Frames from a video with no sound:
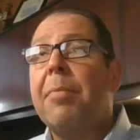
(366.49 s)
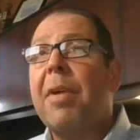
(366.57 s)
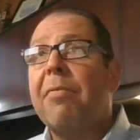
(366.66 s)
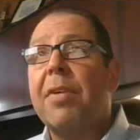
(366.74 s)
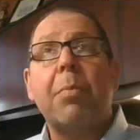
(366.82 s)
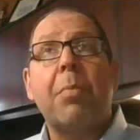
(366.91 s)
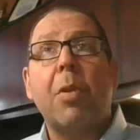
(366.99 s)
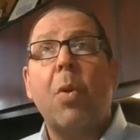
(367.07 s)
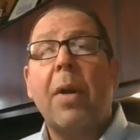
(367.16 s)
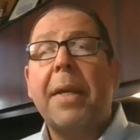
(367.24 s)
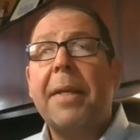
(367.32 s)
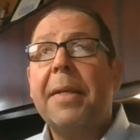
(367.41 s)
every
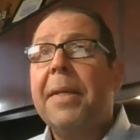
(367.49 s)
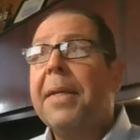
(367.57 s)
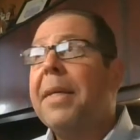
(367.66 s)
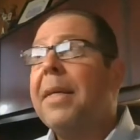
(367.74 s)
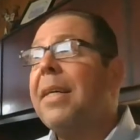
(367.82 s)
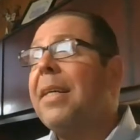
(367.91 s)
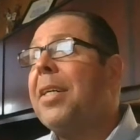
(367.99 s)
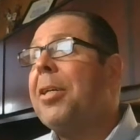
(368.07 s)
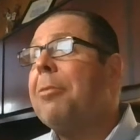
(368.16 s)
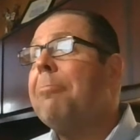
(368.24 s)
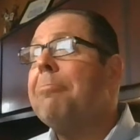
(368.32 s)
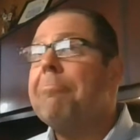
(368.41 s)
employee
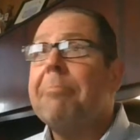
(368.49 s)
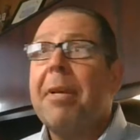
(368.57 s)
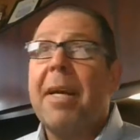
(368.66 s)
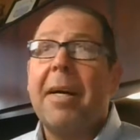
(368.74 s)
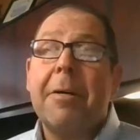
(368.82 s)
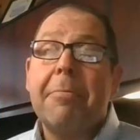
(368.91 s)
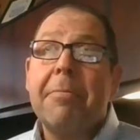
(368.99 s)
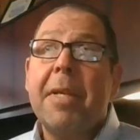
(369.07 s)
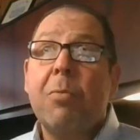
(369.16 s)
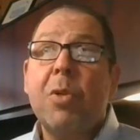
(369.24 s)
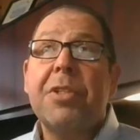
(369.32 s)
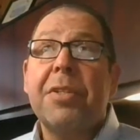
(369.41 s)

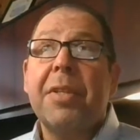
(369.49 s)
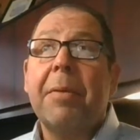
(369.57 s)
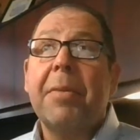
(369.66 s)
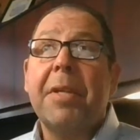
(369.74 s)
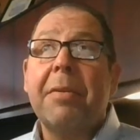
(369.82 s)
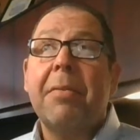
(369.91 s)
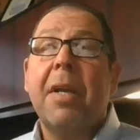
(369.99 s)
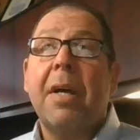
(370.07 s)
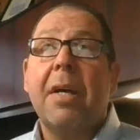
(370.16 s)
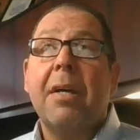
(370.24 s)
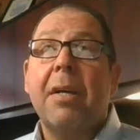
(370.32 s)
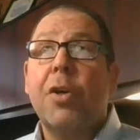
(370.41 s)
and wishing them
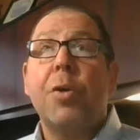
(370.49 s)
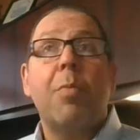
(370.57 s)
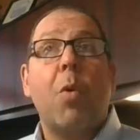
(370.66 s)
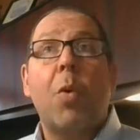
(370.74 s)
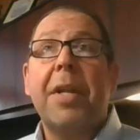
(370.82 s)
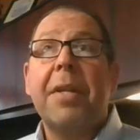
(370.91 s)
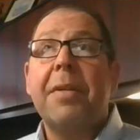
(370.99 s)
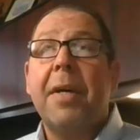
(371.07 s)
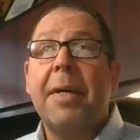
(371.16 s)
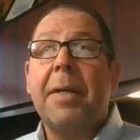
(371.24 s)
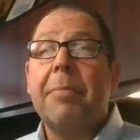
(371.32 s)
a good morning